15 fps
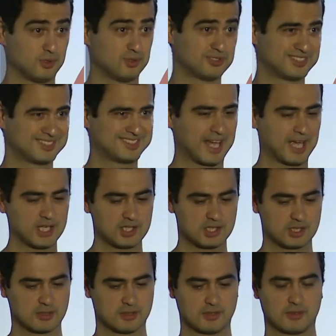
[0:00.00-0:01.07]
stage,
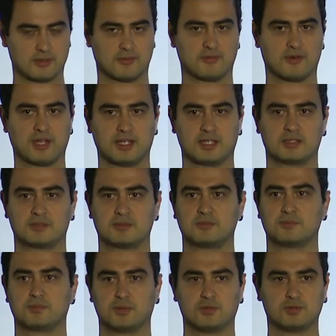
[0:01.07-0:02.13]
when it
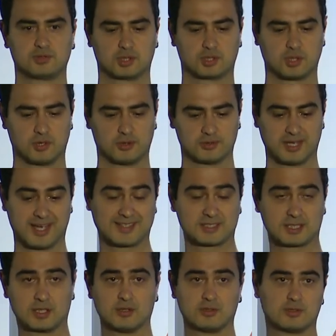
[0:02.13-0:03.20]
pulls the code,
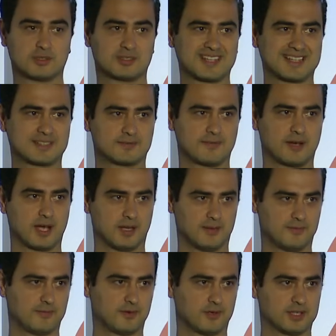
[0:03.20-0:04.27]
executed that file
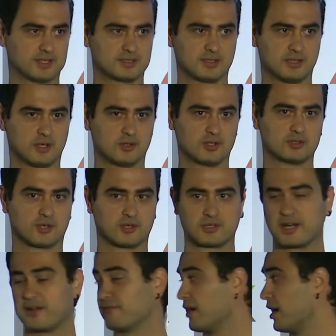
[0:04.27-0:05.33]
for us on a Docker
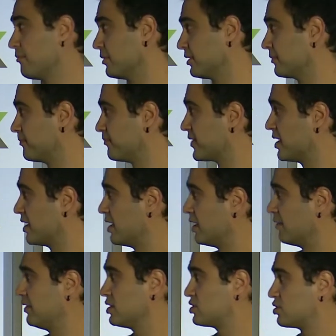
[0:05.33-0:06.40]
environment,
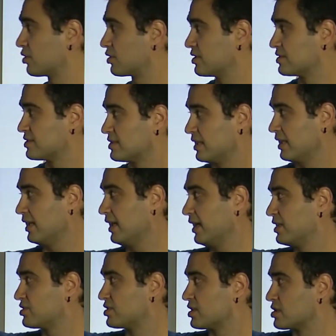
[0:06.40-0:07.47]
which you can see
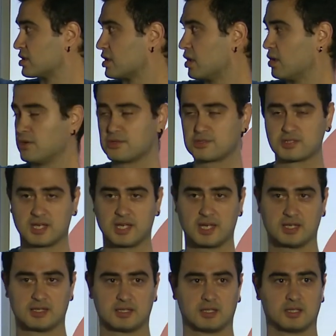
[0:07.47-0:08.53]
it just goes
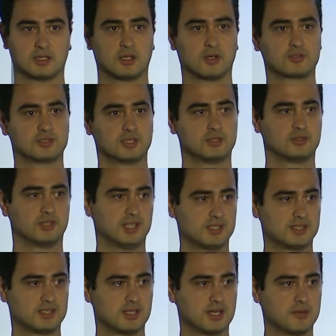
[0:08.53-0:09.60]
and logs into
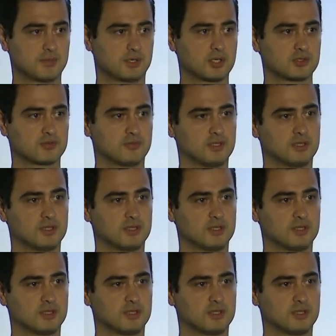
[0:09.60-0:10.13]
ECR because